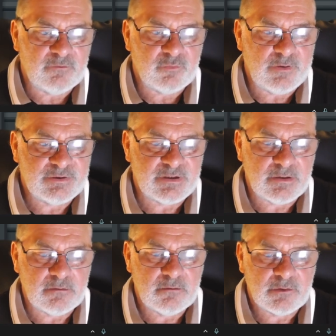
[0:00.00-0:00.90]
we
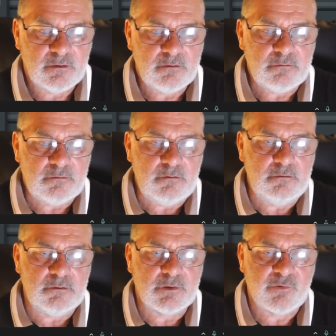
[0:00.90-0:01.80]
shall
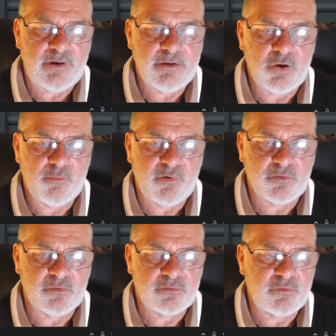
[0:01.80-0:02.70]
create a new
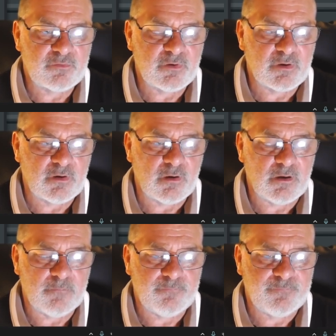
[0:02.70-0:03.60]
product. So I'm just going to close
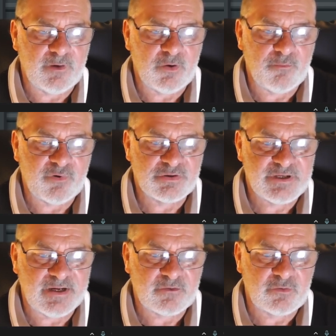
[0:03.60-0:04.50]
a new
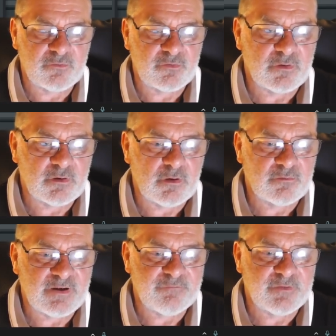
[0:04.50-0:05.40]
project. So I'm just close
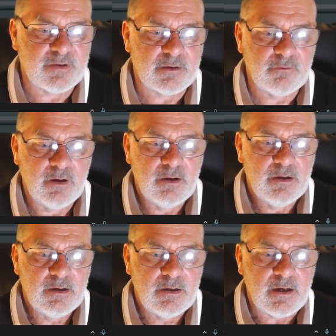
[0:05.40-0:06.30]
that for now.
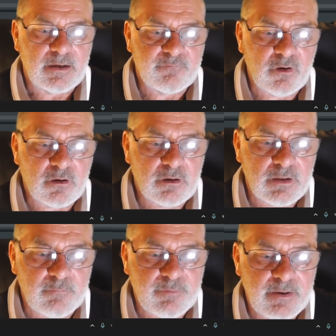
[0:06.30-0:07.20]
And I've got a
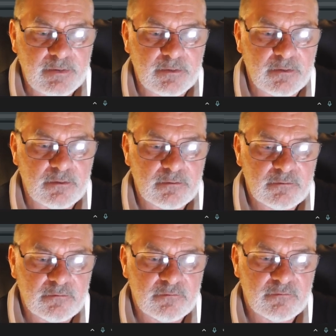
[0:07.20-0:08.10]
clip here
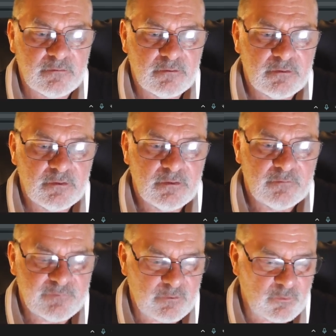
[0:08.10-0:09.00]

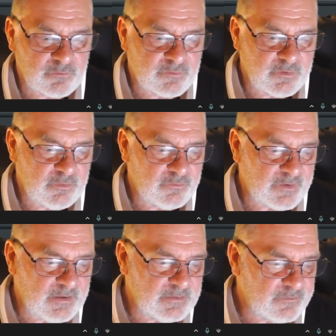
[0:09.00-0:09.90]
that I want to use
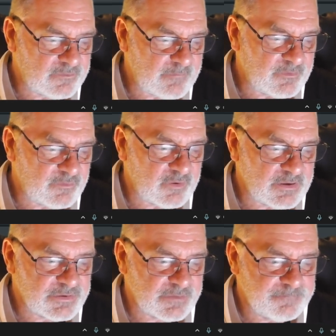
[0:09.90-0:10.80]
in this demonstration.